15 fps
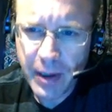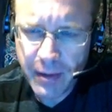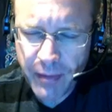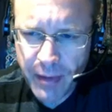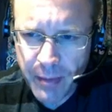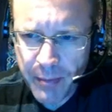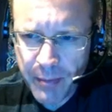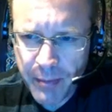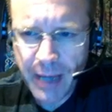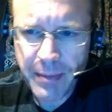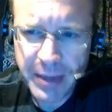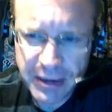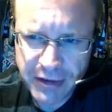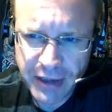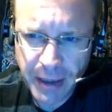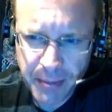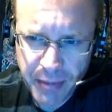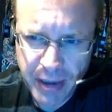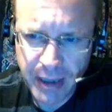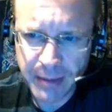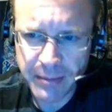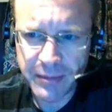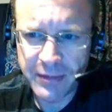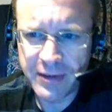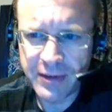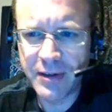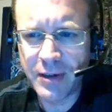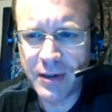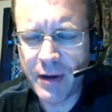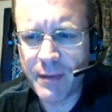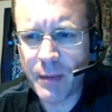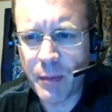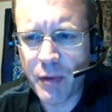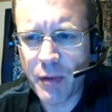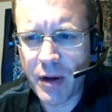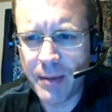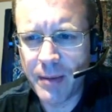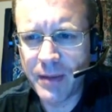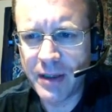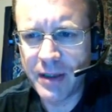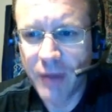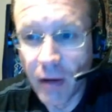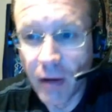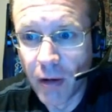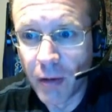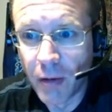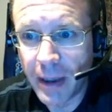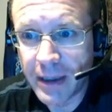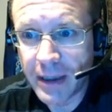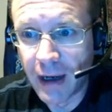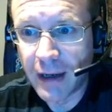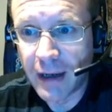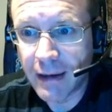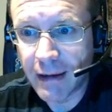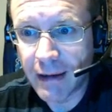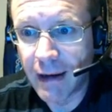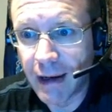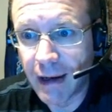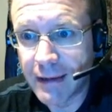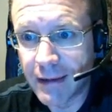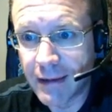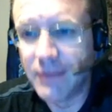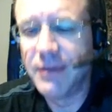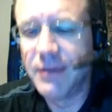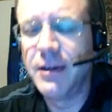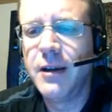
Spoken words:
the baby step problems, and then you have a problem that's, oh my gosh, I got a lot to do.